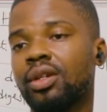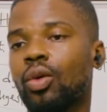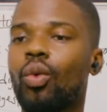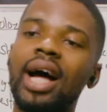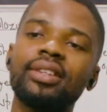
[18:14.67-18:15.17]

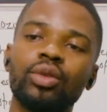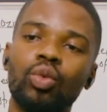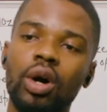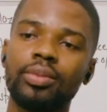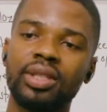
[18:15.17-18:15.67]
Why is the
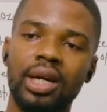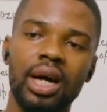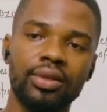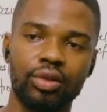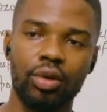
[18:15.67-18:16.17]
worms in
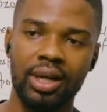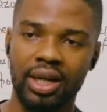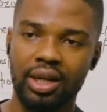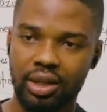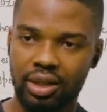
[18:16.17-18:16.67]
our
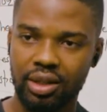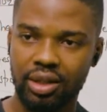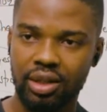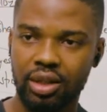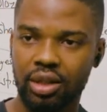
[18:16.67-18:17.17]
stomach
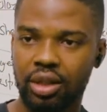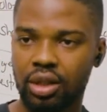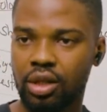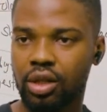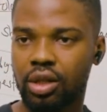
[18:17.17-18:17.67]

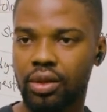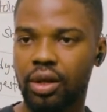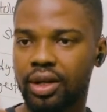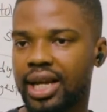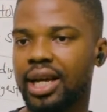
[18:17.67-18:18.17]

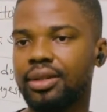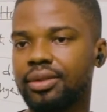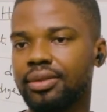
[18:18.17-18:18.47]
not dead?